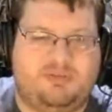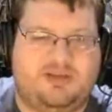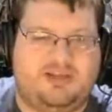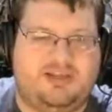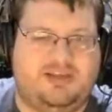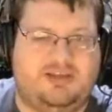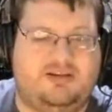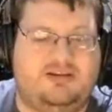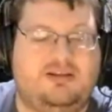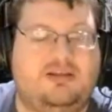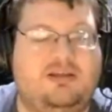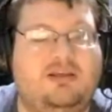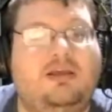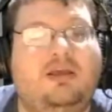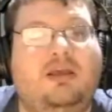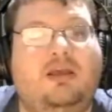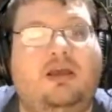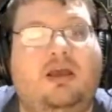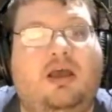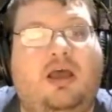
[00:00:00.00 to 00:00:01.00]
in my head.
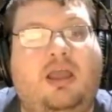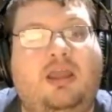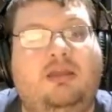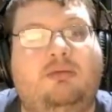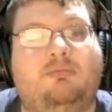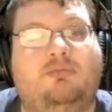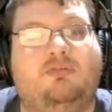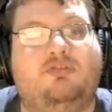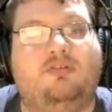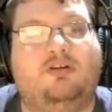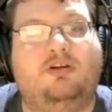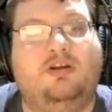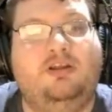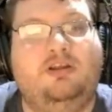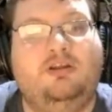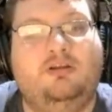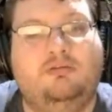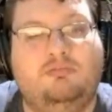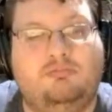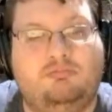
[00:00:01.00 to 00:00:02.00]
I am sorry.